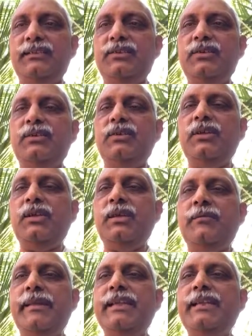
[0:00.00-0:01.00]
So
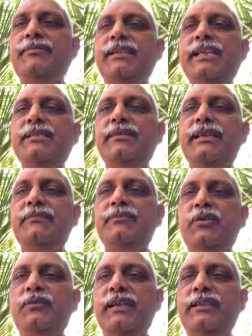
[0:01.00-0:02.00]
make it price by
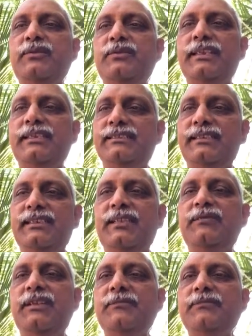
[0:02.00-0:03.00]
book value lesser
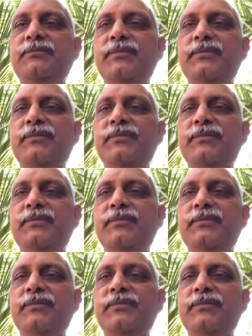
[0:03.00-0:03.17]
than 1